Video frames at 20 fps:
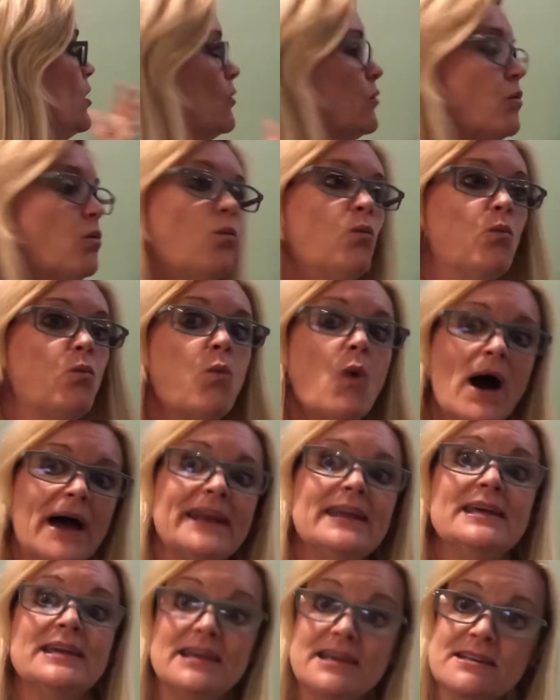
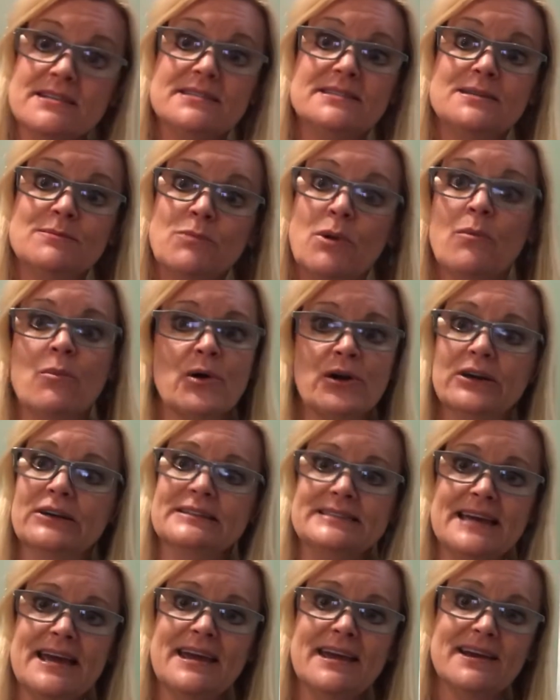what is Memorial
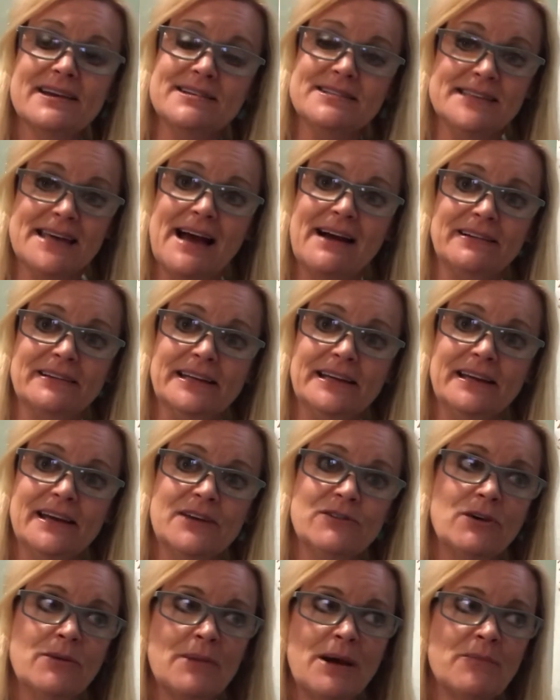Day exactly,
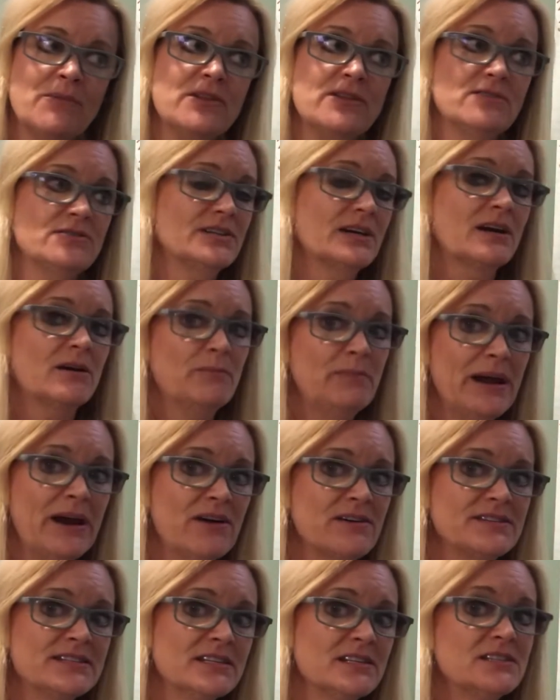and remember there's a
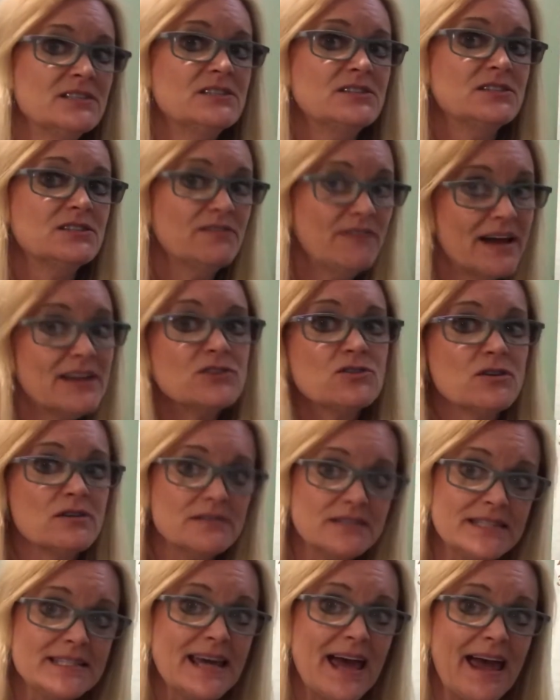comparison to
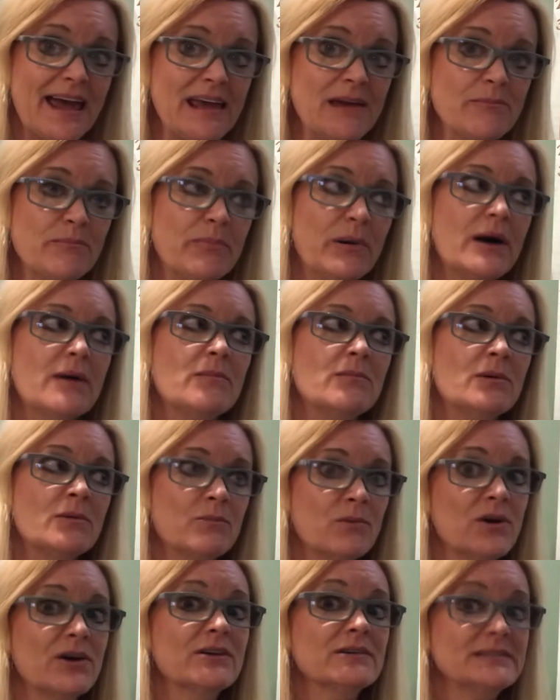Veterans Day, but
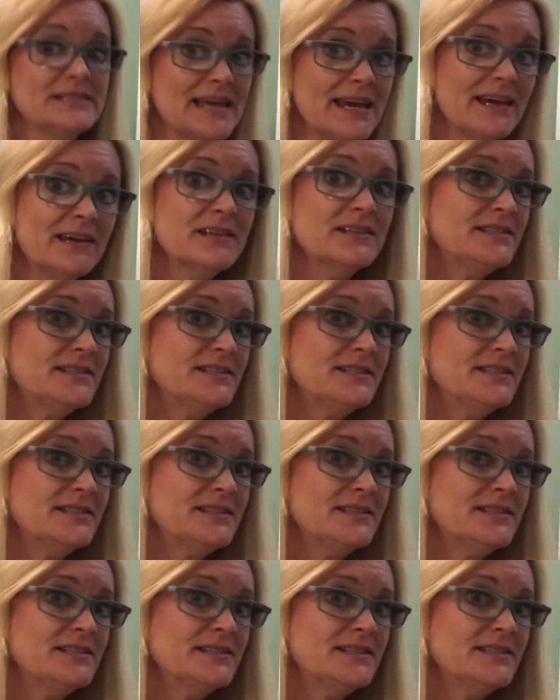Memorial Day is